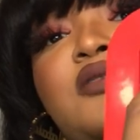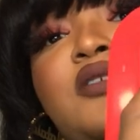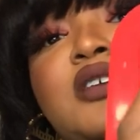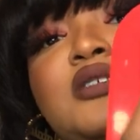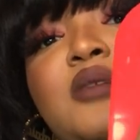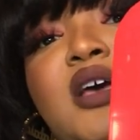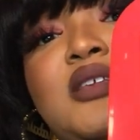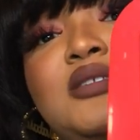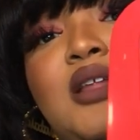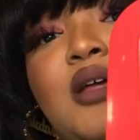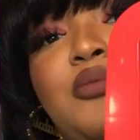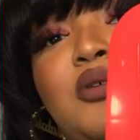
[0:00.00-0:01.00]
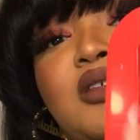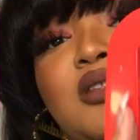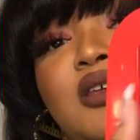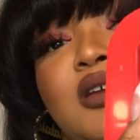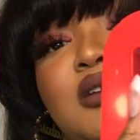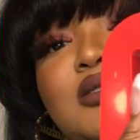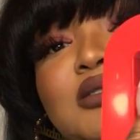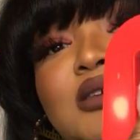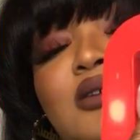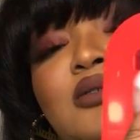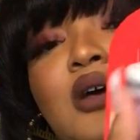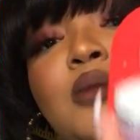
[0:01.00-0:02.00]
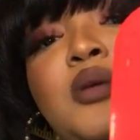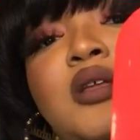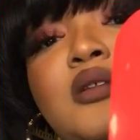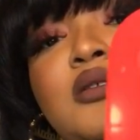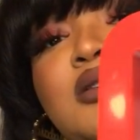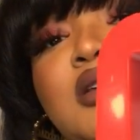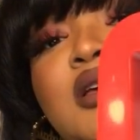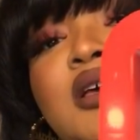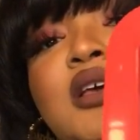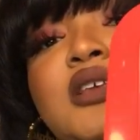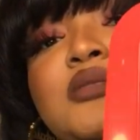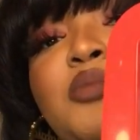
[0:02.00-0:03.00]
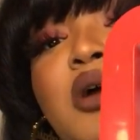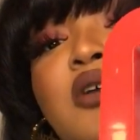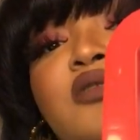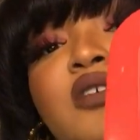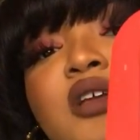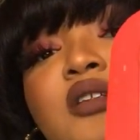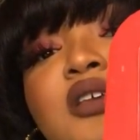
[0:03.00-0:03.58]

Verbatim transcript: face masks that I put in there. So, I mean, it's perfect.